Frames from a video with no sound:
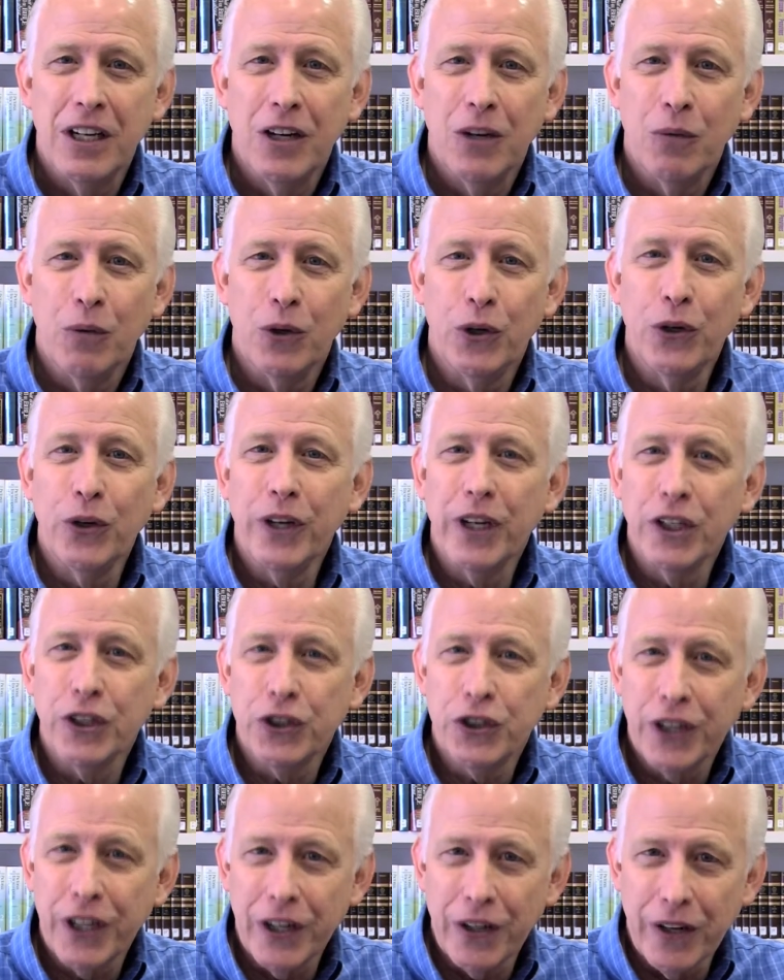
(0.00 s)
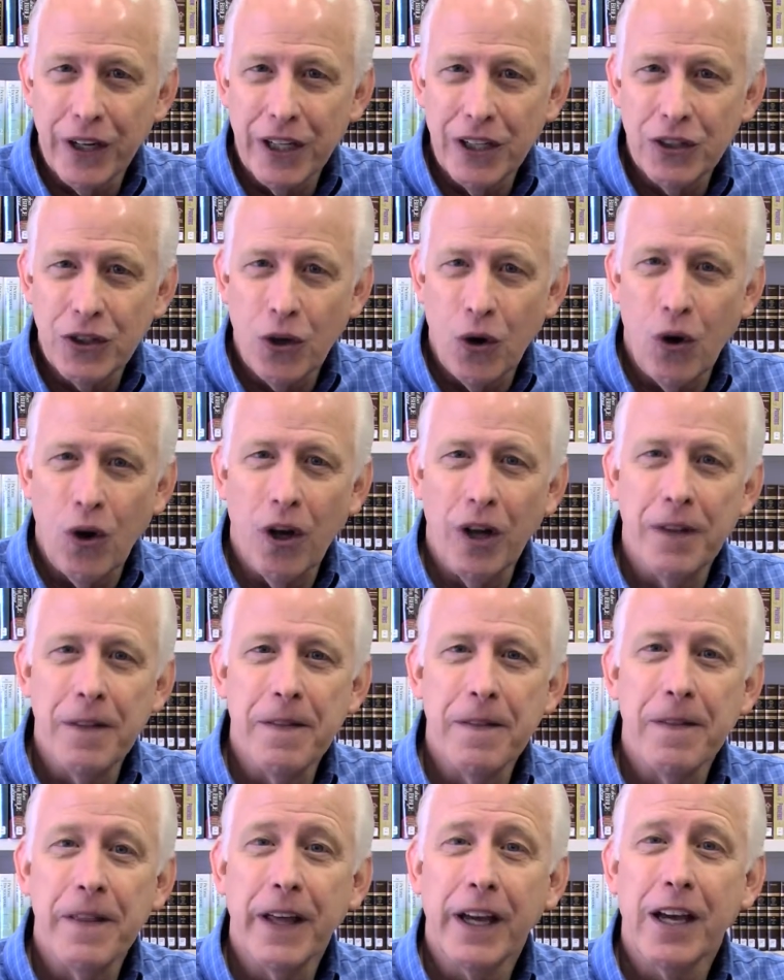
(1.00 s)
We're doing a series
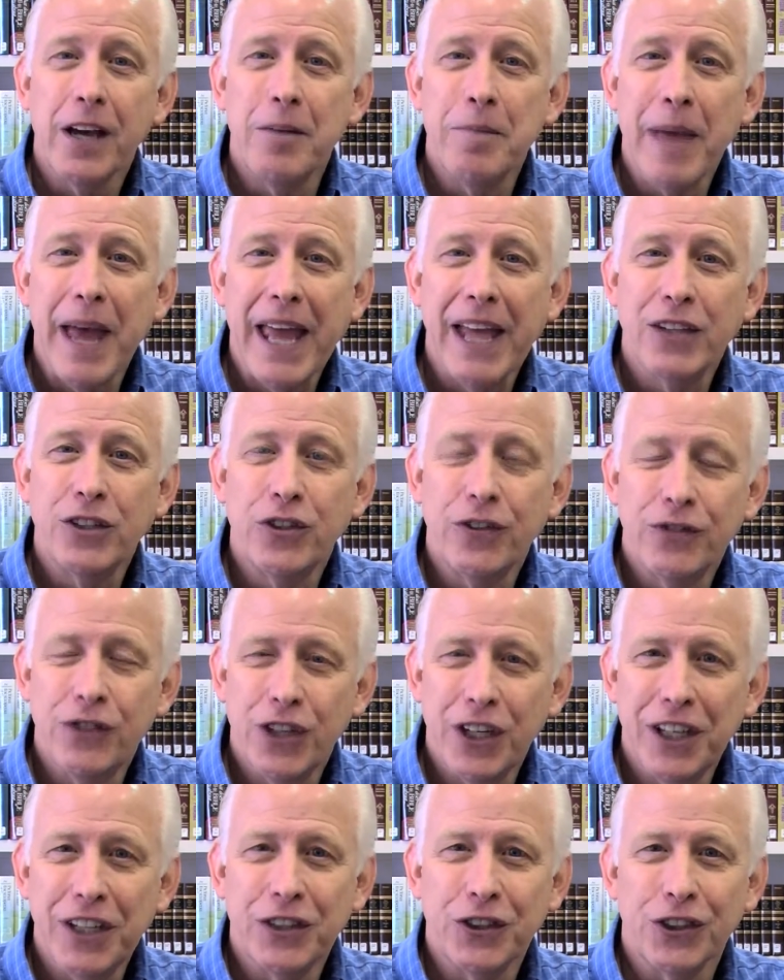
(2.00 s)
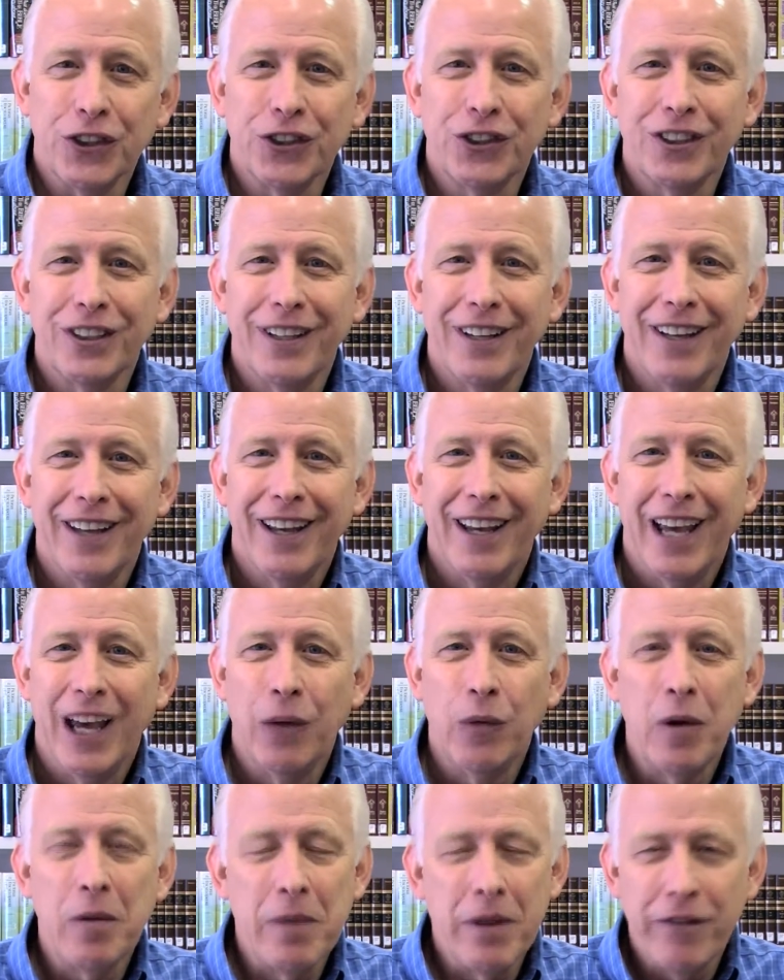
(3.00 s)
on the commands of Jesus, and
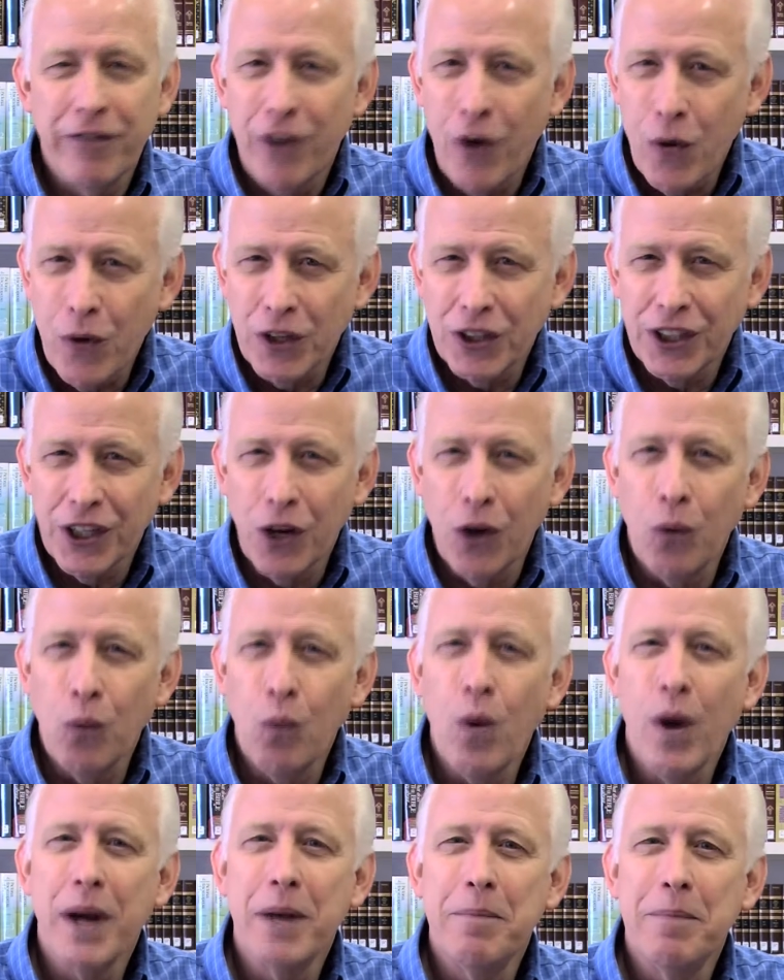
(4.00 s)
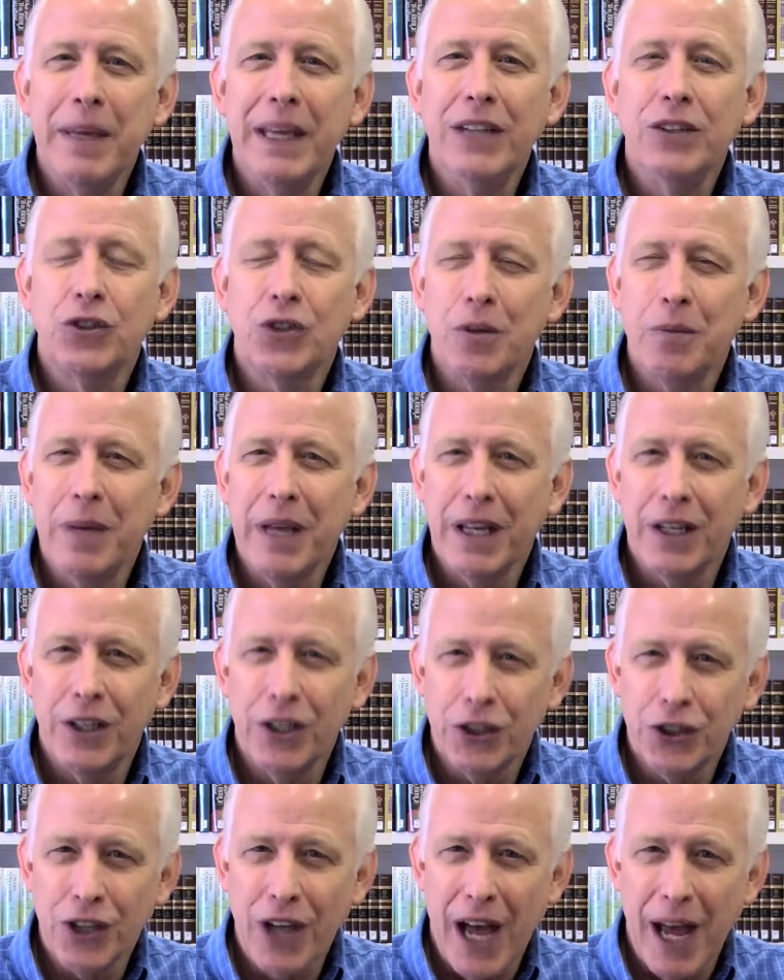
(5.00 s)
we've been focusing on what it means to be a
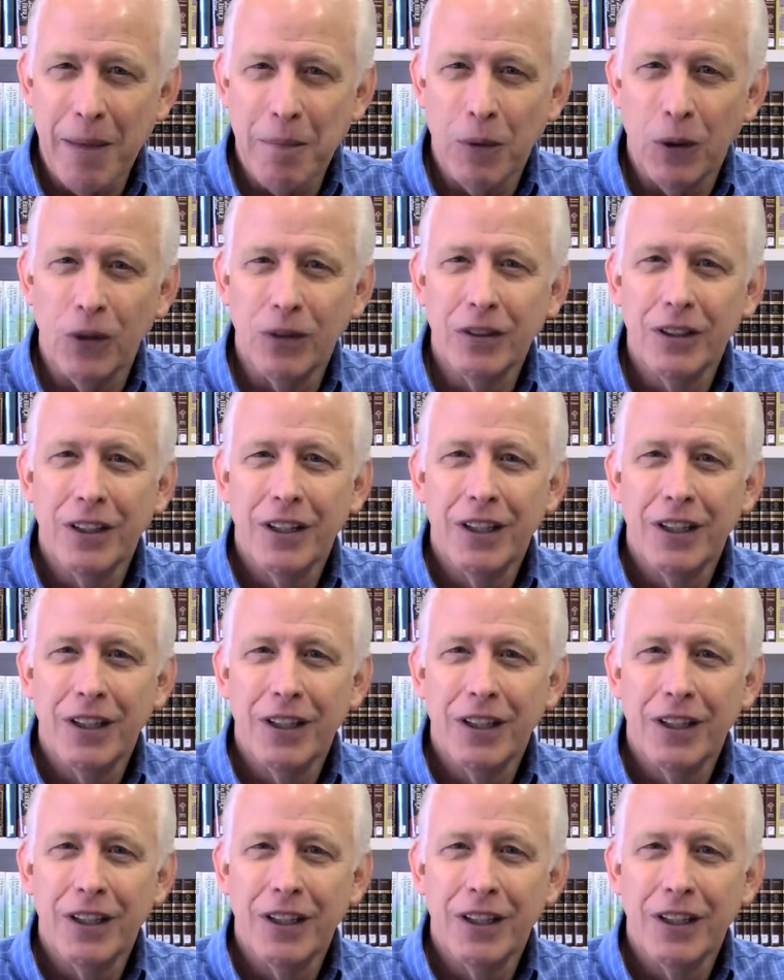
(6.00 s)
disciple.